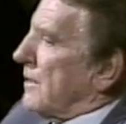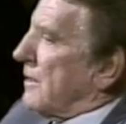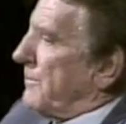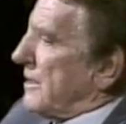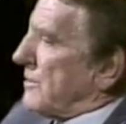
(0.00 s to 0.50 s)

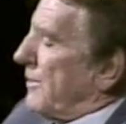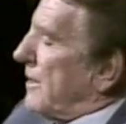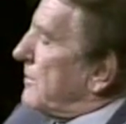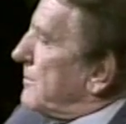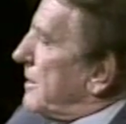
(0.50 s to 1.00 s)
the best way
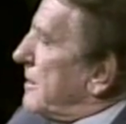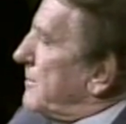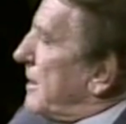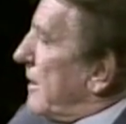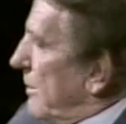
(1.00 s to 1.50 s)
would be to
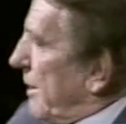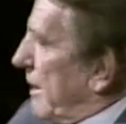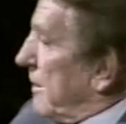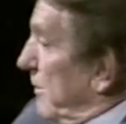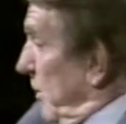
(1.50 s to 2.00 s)
be a
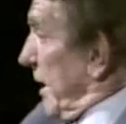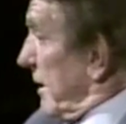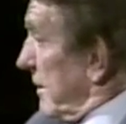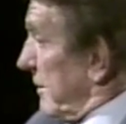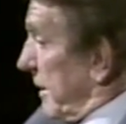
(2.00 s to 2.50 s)
lawyer. Why a
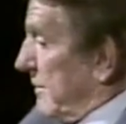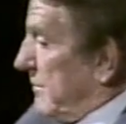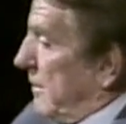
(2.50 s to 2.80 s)
lawyer?